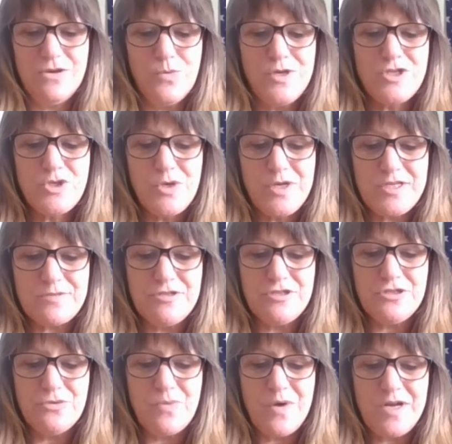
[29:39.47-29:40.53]
What choice would
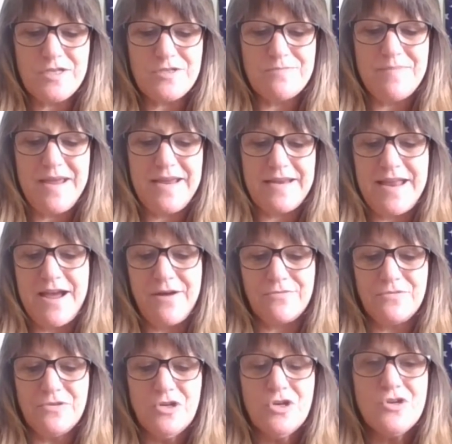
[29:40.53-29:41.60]
you want to make
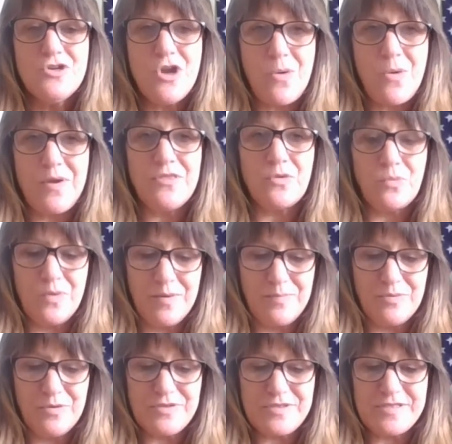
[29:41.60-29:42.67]
now, knowing the
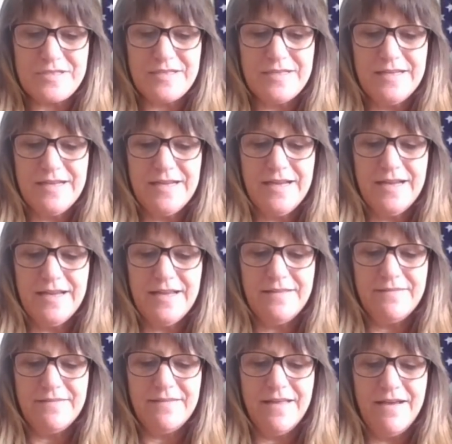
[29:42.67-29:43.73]
ripples
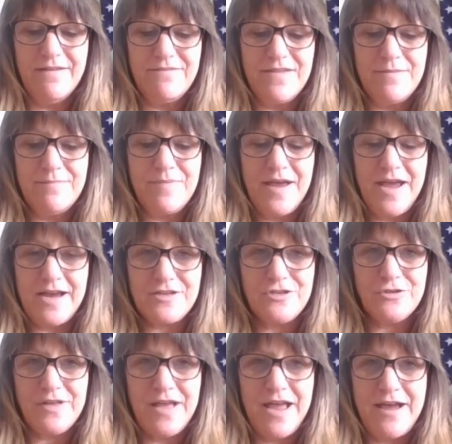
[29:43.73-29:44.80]
of impact
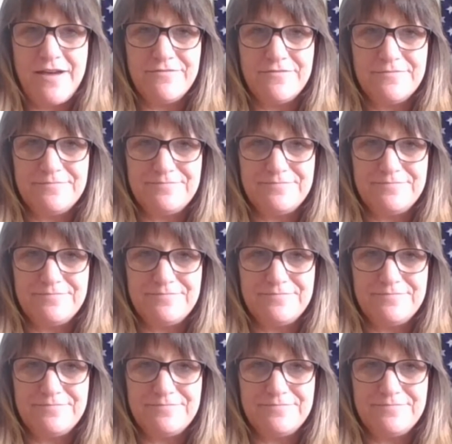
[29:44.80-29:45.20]
you'll have?